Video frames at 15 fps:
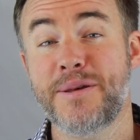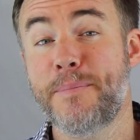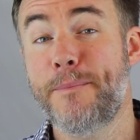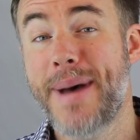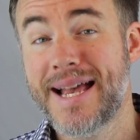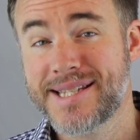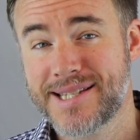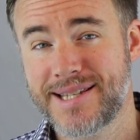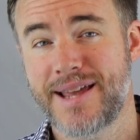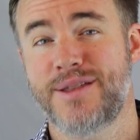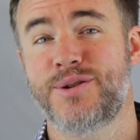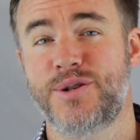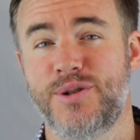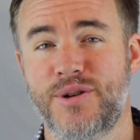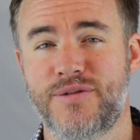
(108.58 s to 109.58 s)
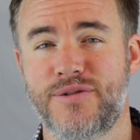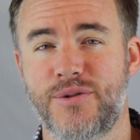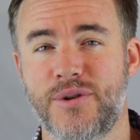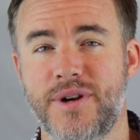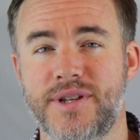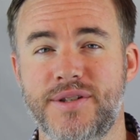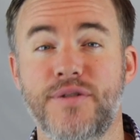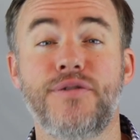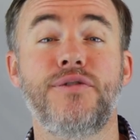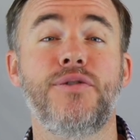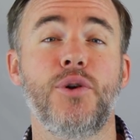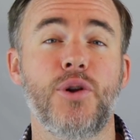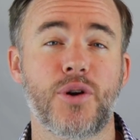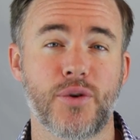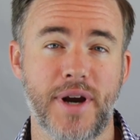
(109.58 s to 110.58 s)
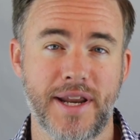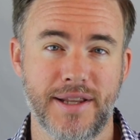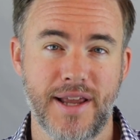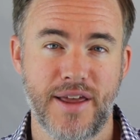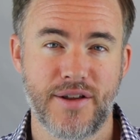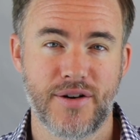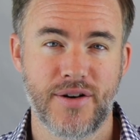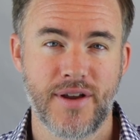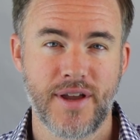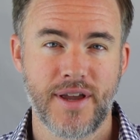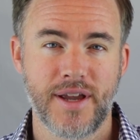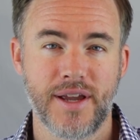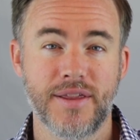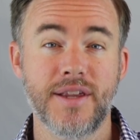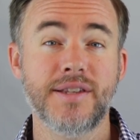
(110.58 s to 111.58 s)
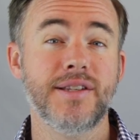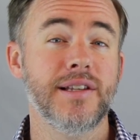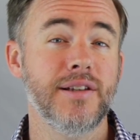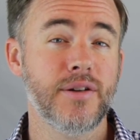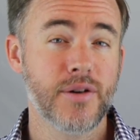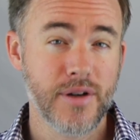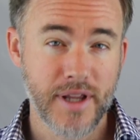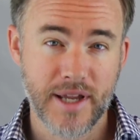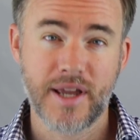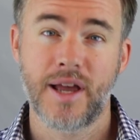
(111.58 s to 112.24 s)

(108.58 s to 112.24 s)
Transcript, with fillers: the best leather to look for is full grain leather, and this literally